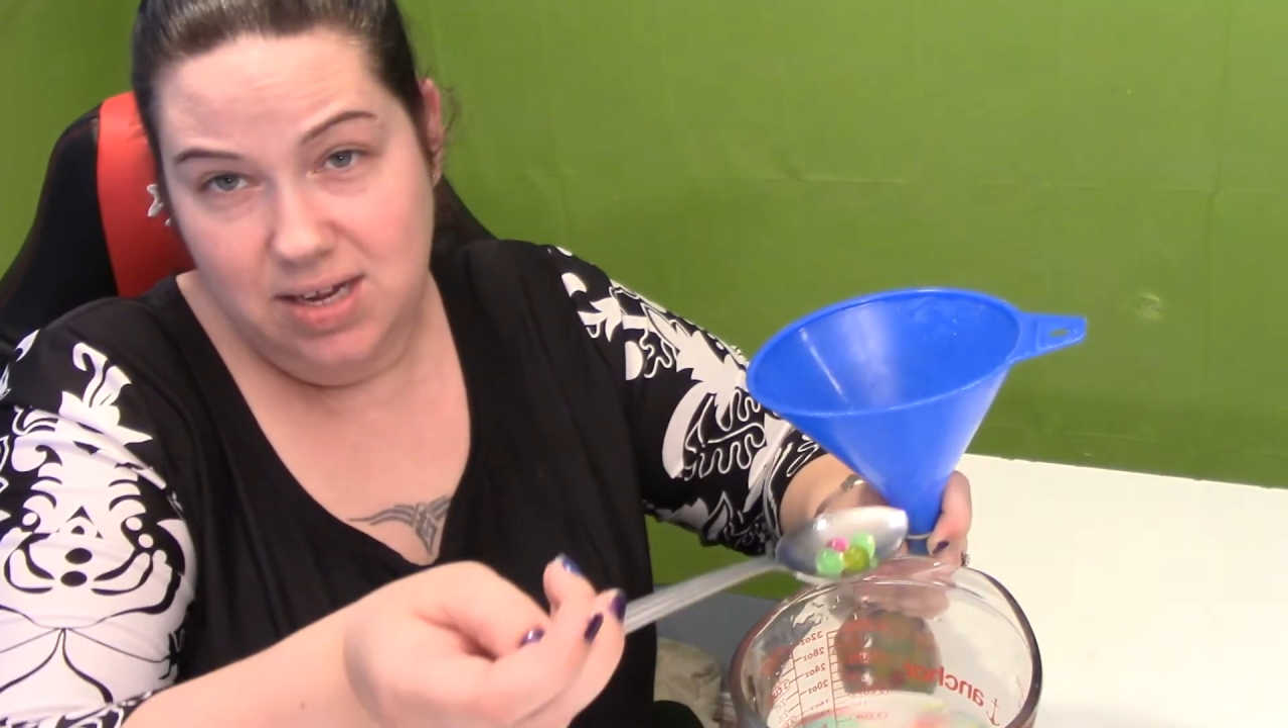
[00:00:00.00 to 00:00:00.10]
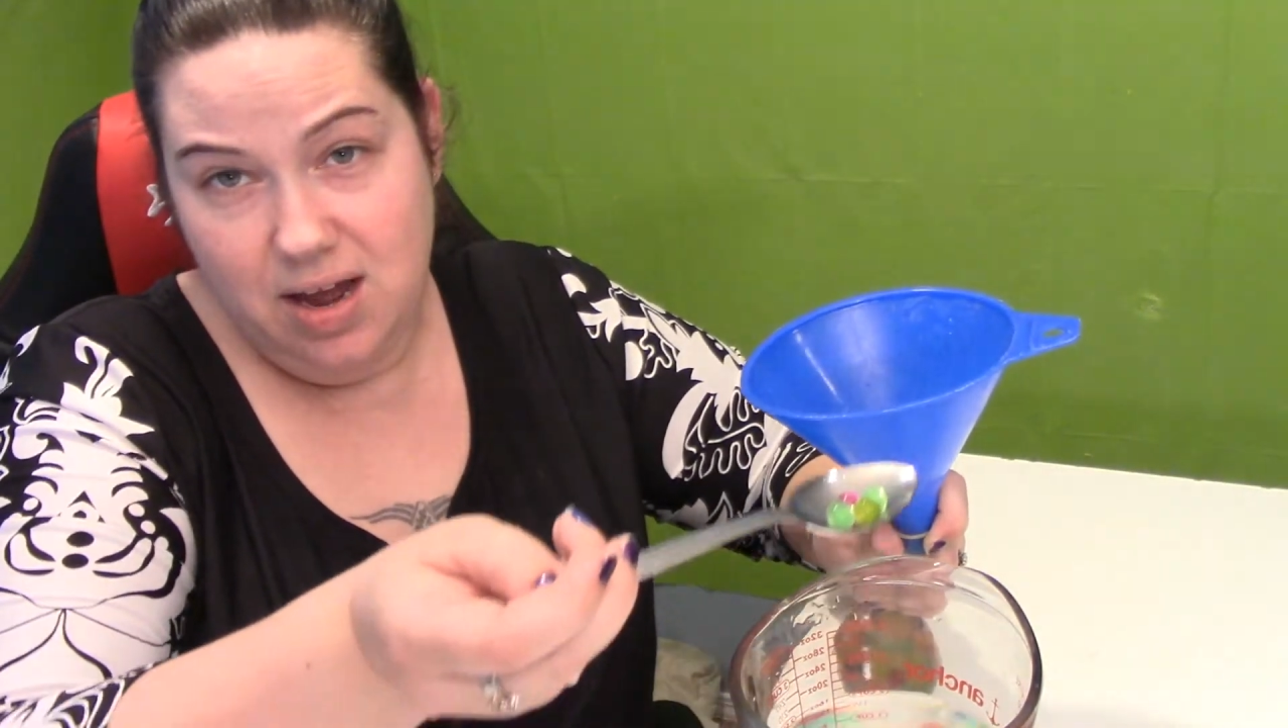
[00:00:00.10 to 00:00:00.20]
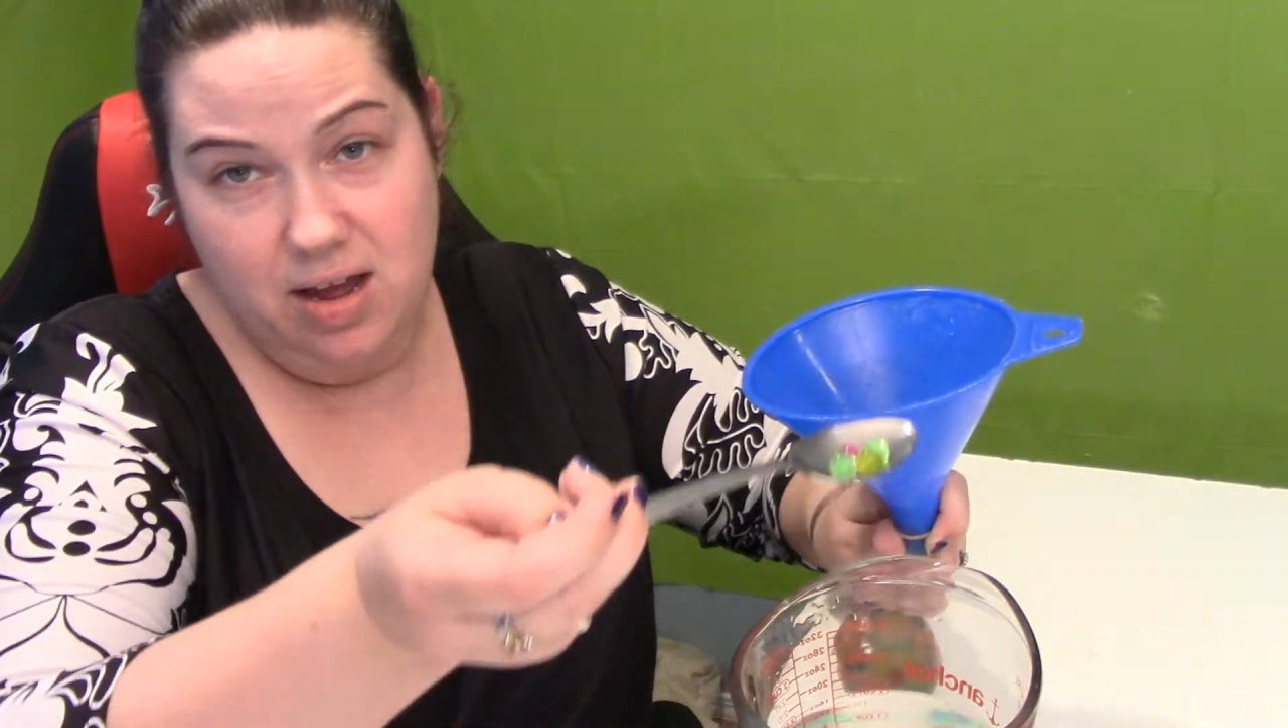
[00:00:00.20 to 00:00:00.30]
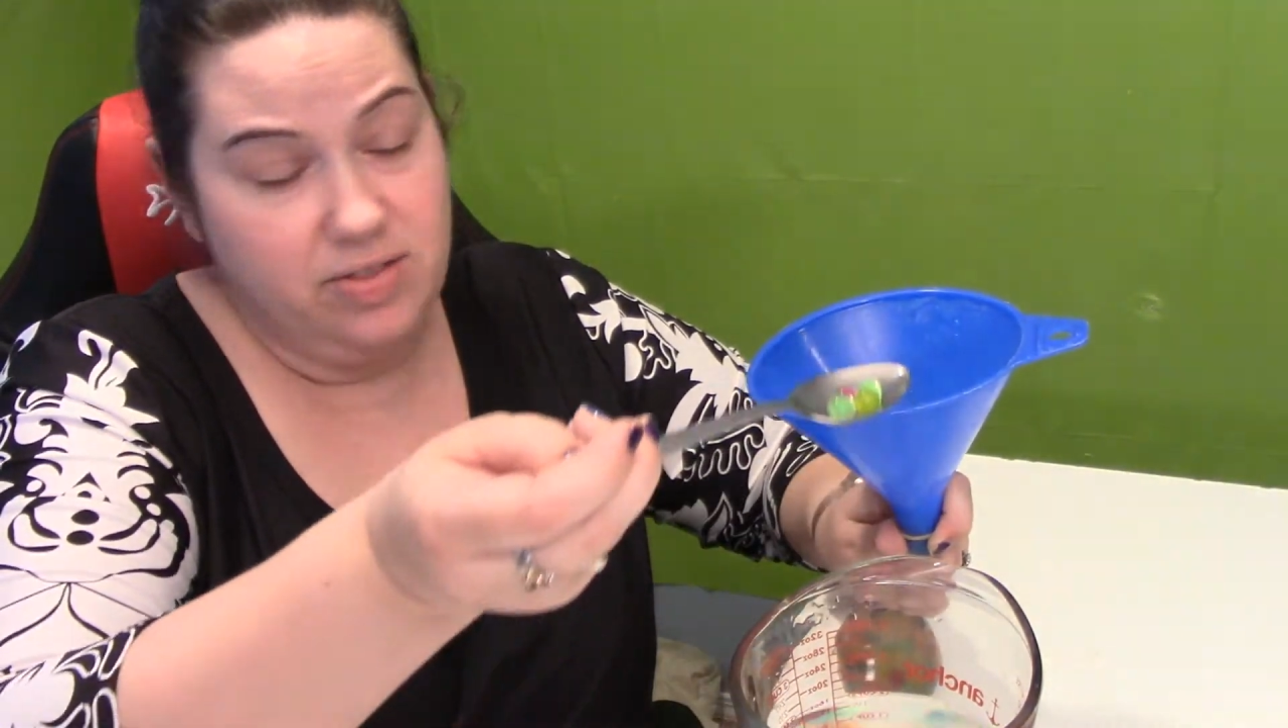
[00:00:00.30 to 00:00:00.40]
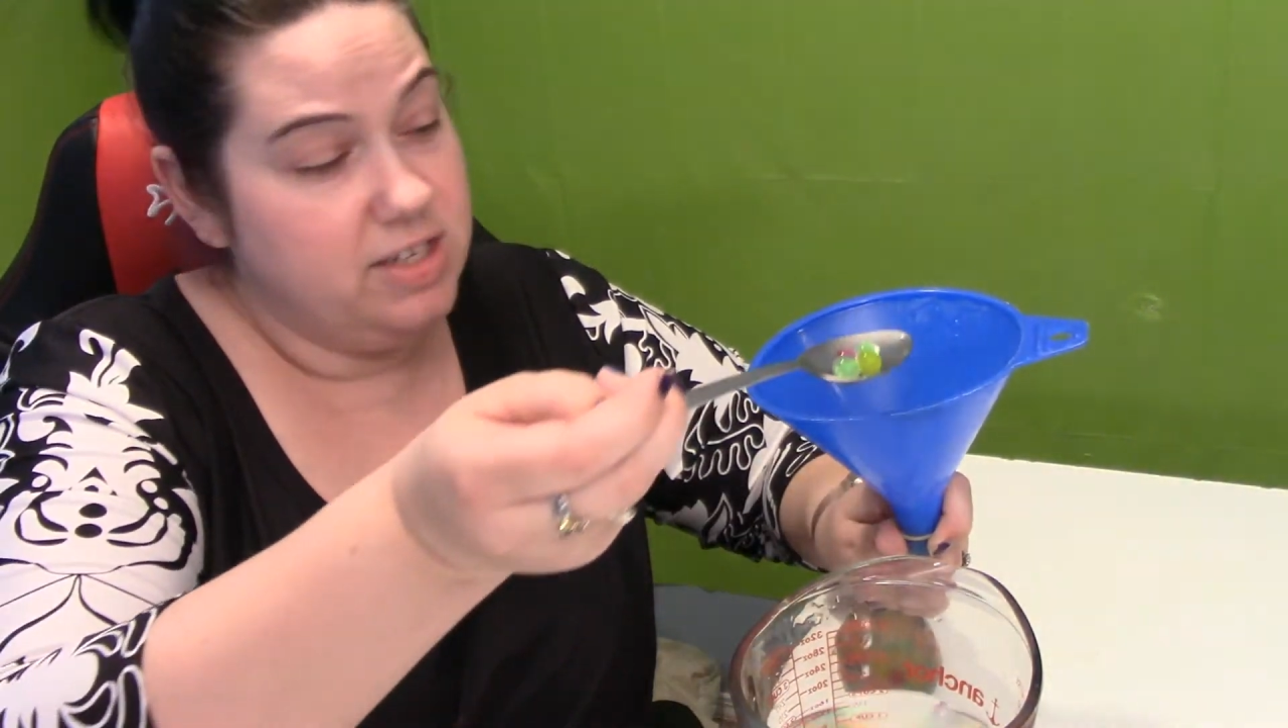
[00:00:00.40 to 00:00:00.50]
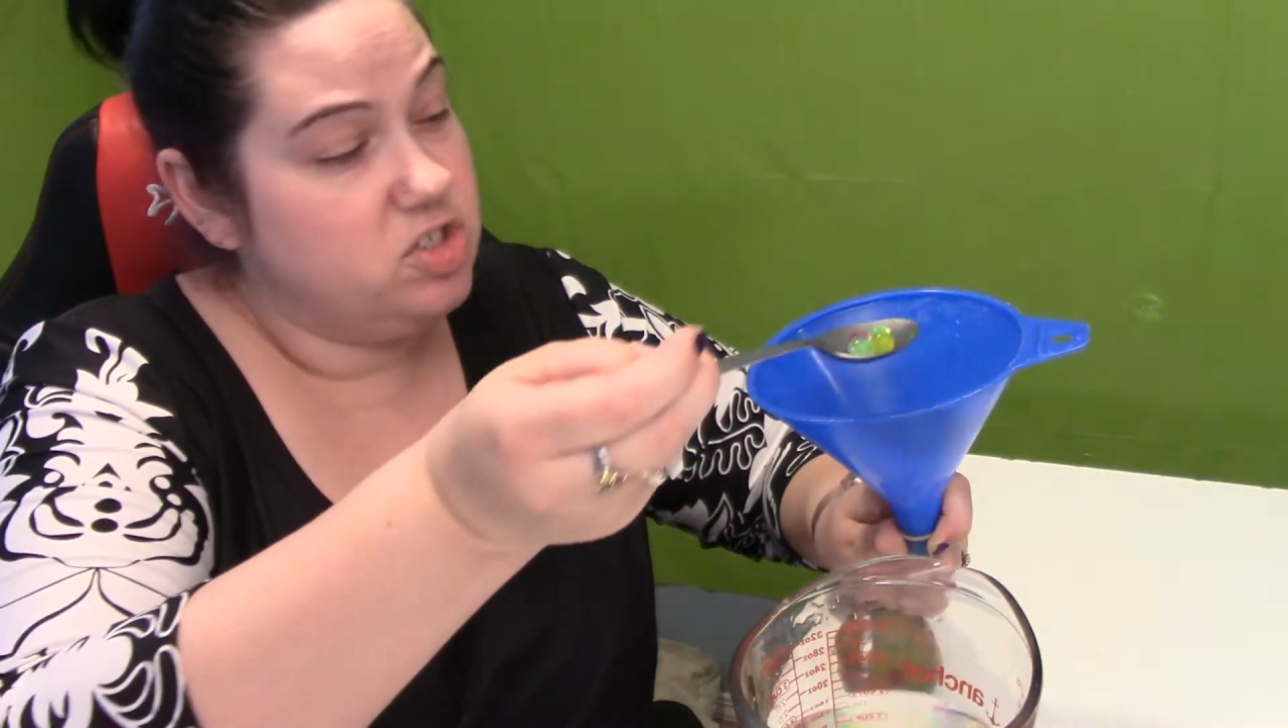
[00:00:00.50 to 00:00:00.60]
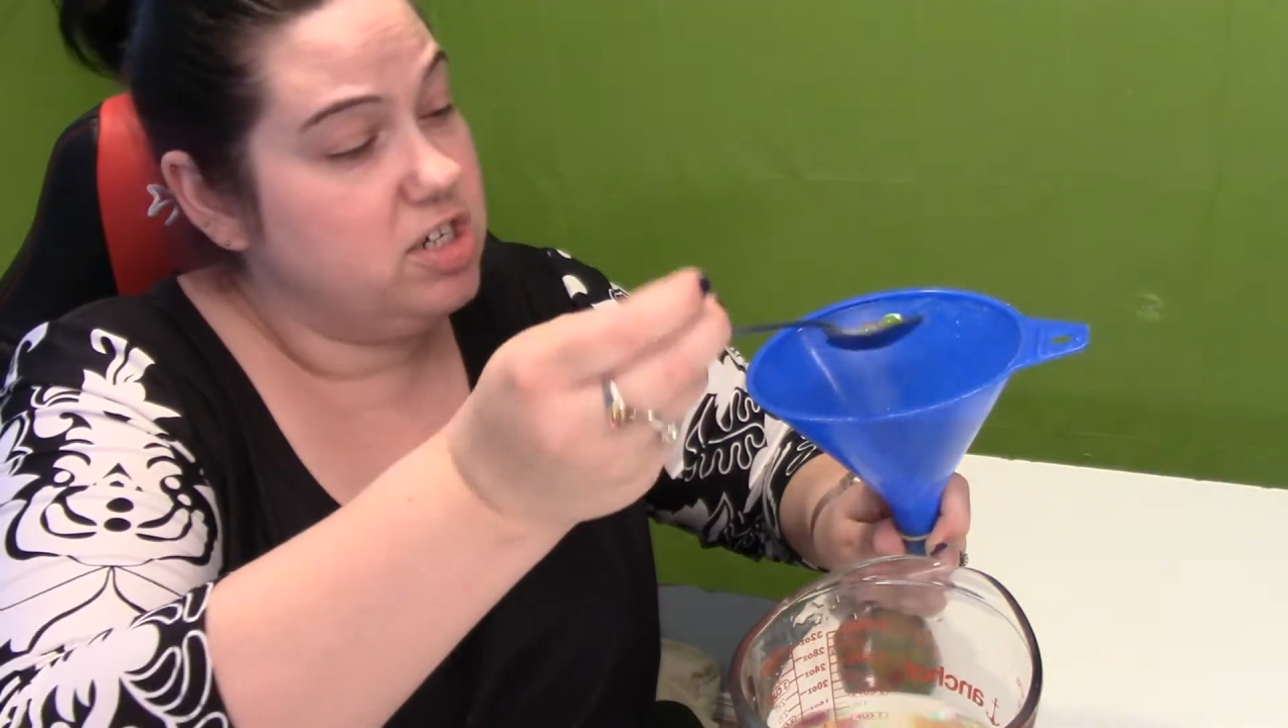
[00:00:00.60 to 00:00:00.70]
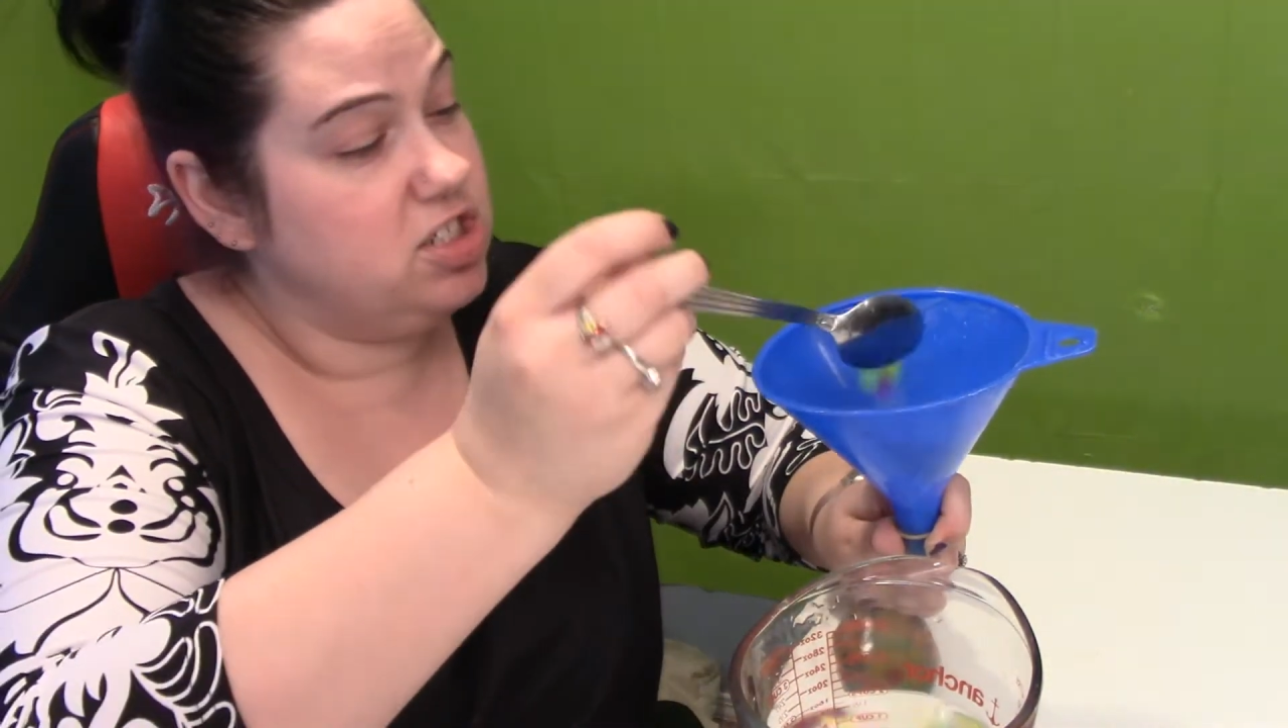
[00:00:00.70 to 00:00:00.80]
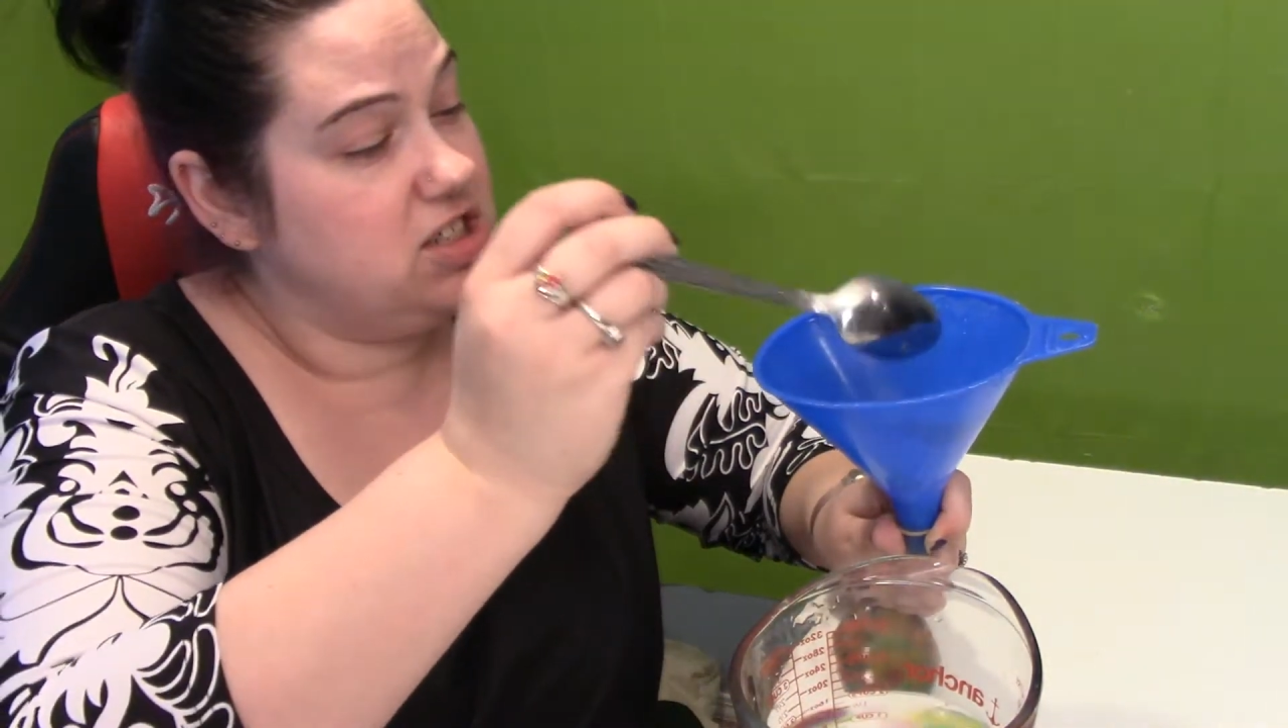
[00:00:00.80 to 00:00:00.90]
the instructions